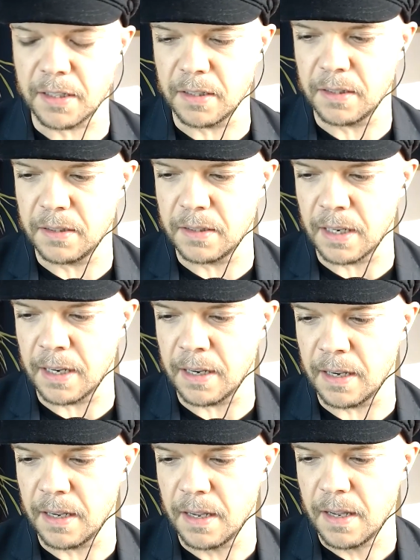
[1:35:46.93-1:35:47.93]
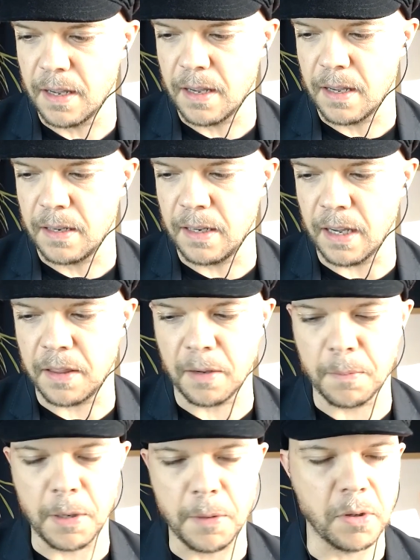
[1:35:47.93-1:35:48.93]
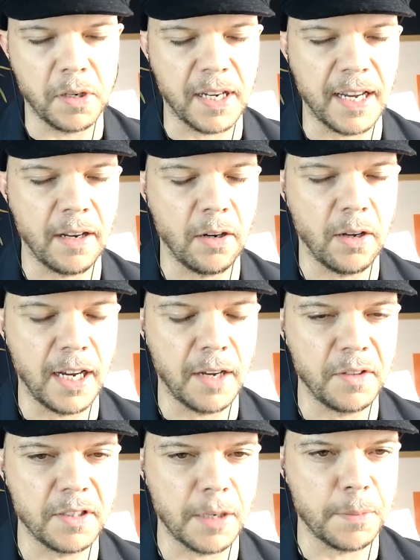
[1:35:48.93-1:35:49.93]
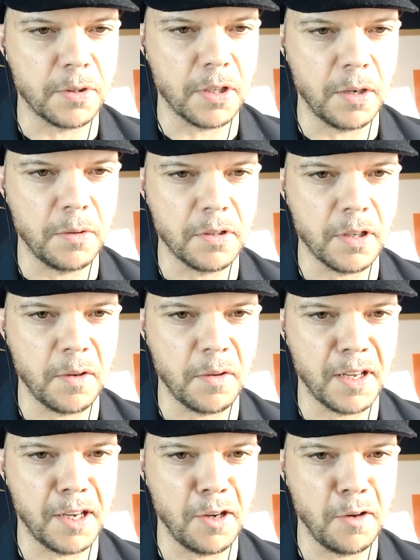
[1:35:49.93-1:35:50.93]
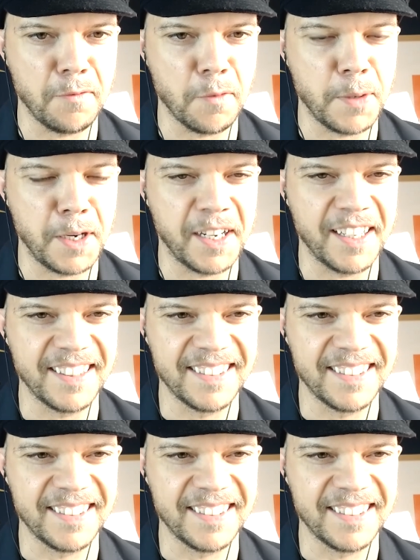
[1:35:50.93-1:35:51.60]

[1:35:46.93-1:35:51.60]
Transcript: And yeah, I think people are going to get a lot out of this episode. So thank you for being here.